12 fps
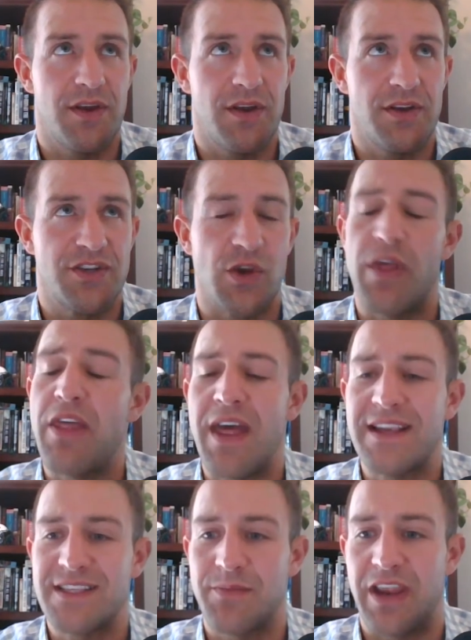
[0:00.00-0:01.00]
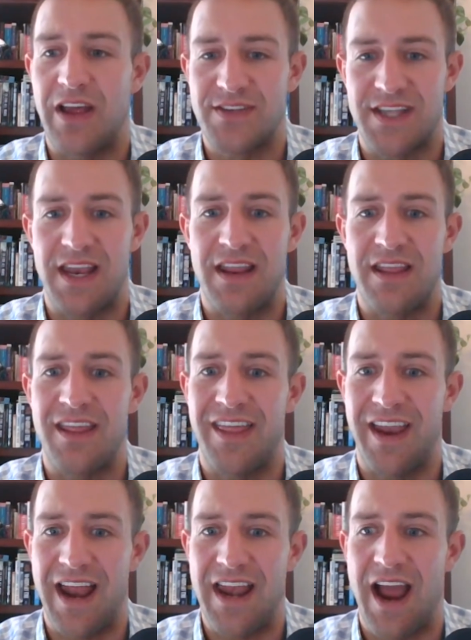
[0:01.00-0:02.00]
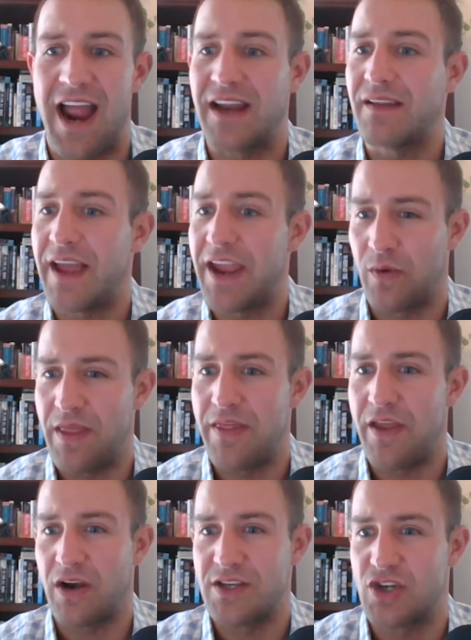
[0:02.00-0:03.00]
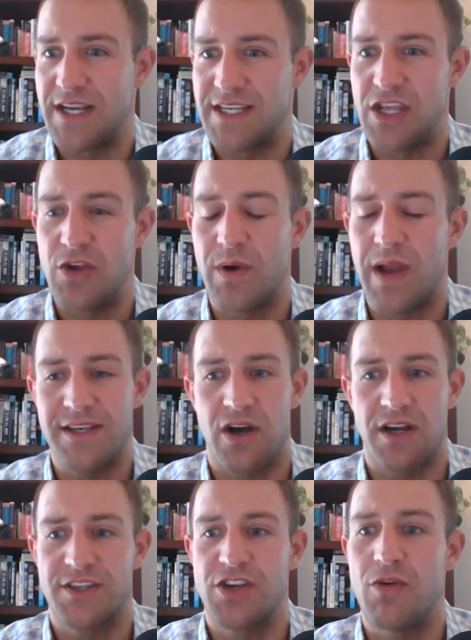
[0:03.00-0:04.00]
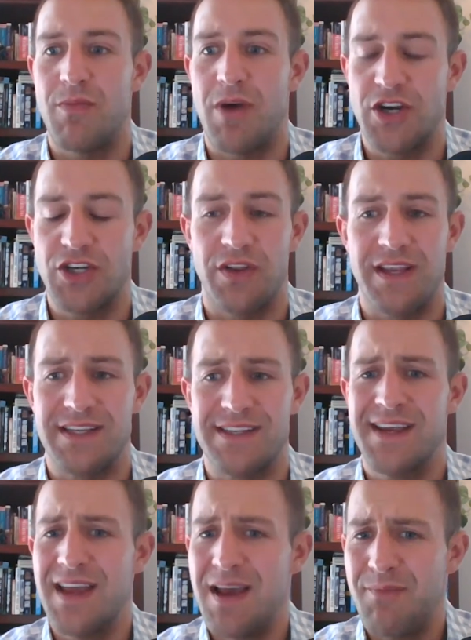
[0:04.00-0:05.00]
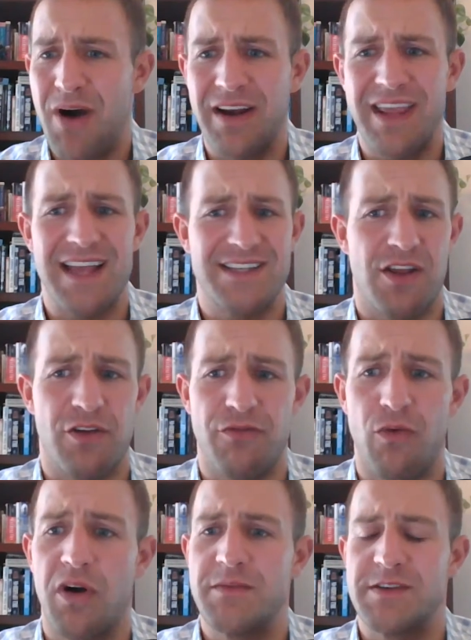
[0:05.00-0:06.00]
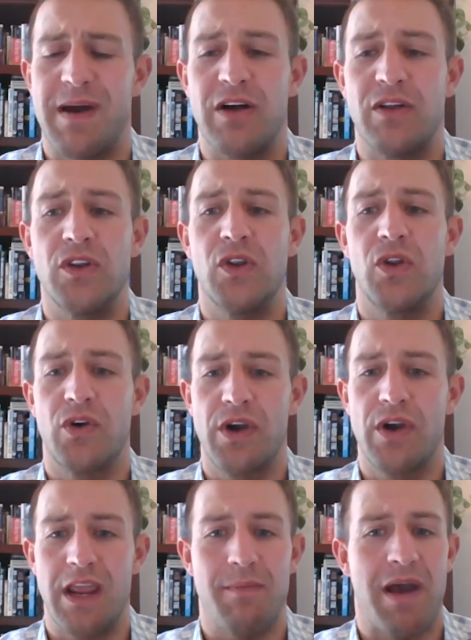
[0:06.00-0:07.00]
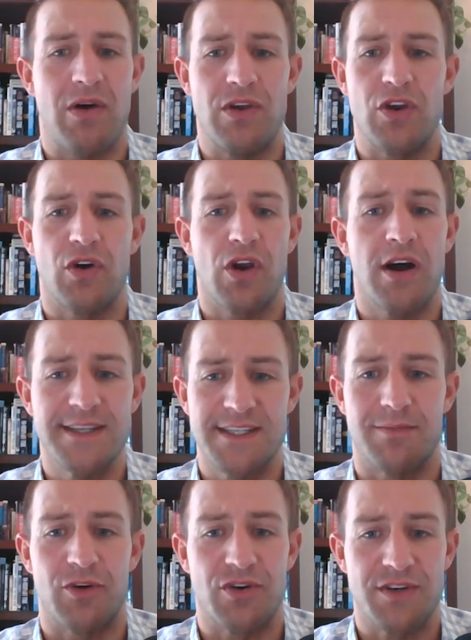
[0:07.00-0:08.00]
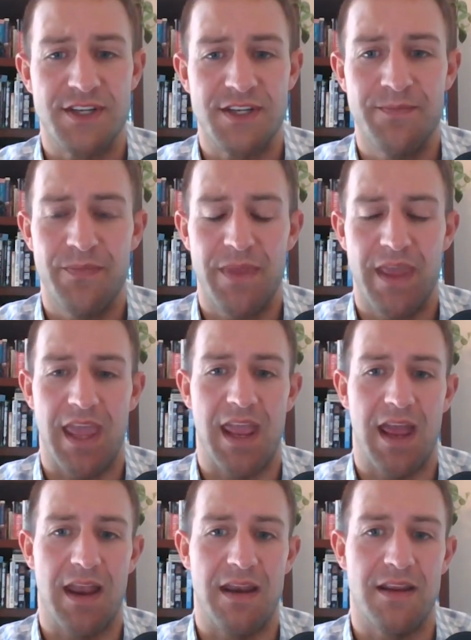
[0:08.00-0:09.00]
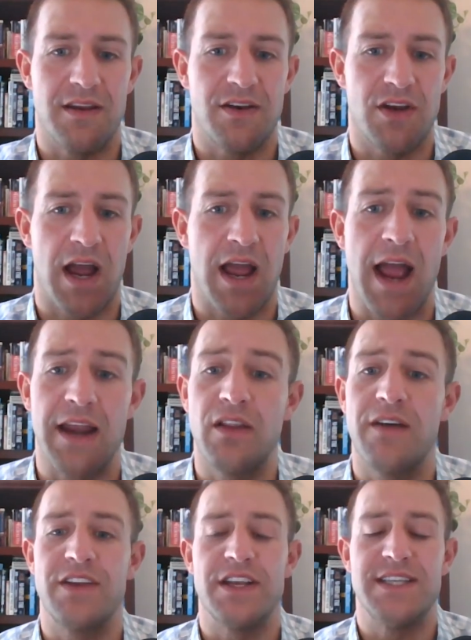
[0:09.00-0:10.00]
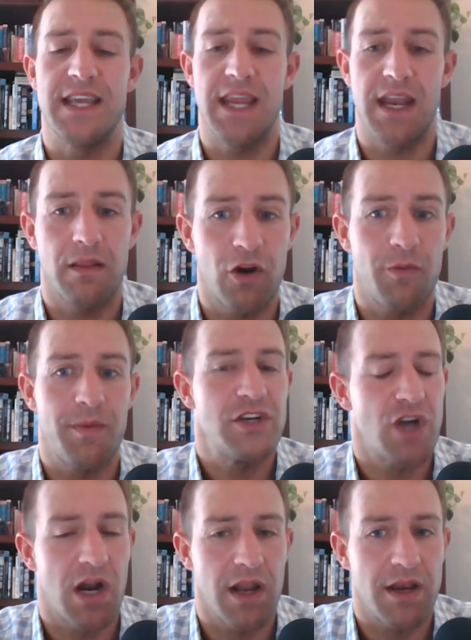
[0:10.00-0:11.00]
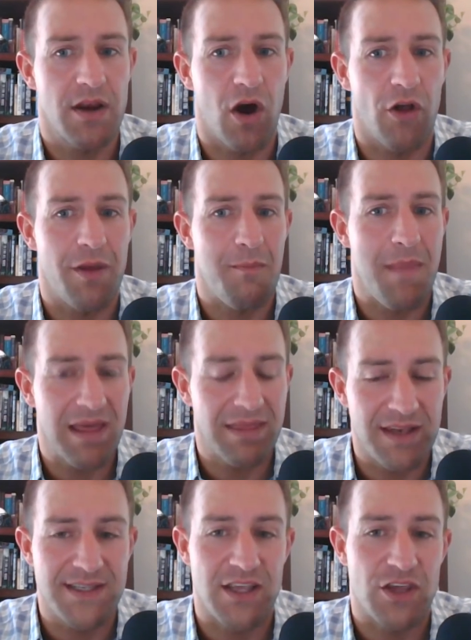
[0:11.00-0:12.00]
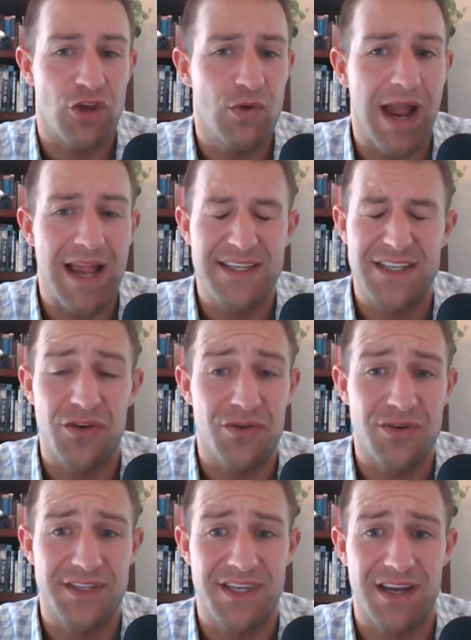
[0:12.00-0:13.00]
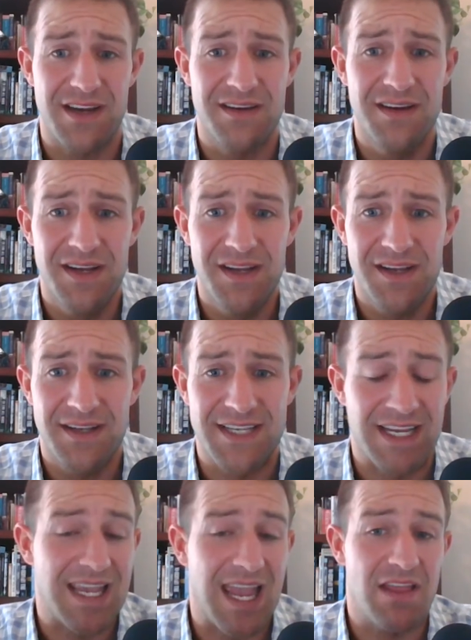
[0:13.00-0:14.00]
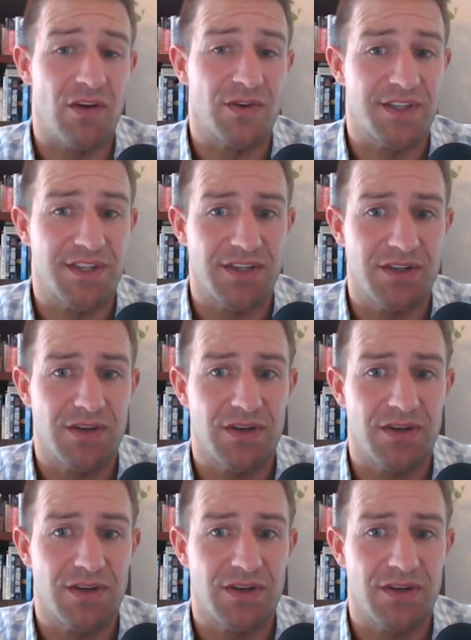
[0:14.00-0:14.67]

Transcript: So that's something else that I'd layer in there, because Tracy, you and I talk so much on this podcast and other forums about learning about your customers. And yeah. I'd love to dig in a little bit, Jon, on the methods that you guys use to gain those